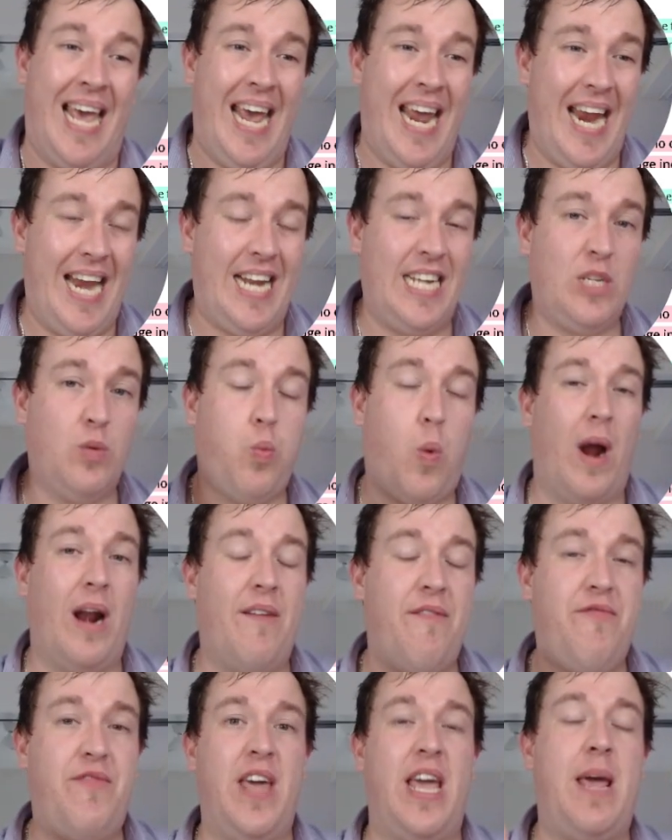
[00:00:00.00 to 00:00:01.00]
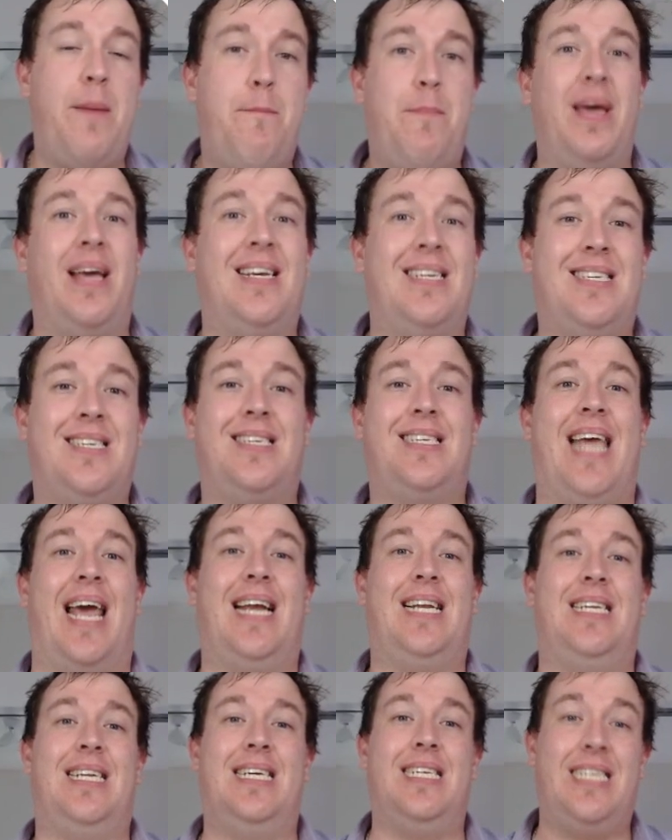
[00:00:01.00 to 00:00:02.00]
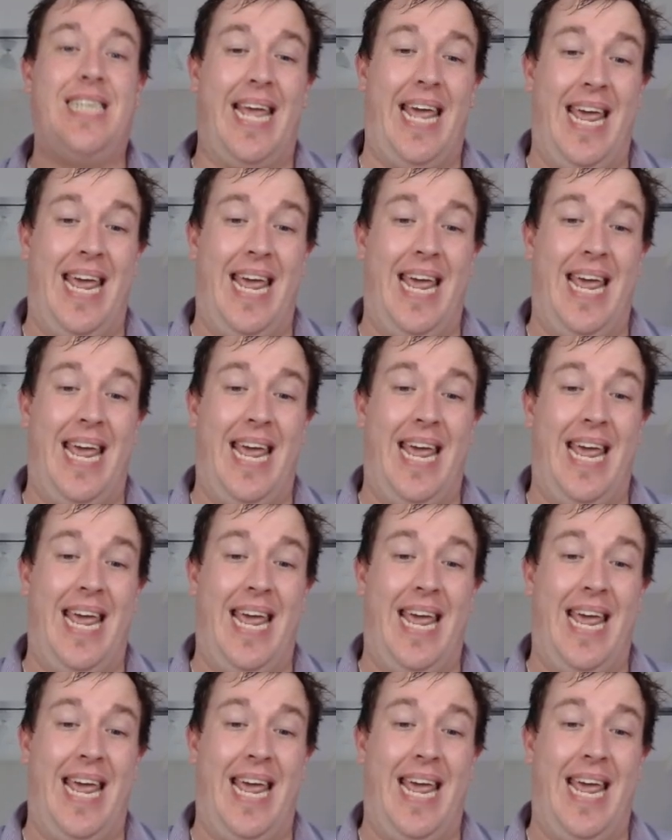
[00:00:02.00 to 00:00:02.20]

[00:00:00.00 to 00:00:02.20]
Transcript: It is one of the biggest sectors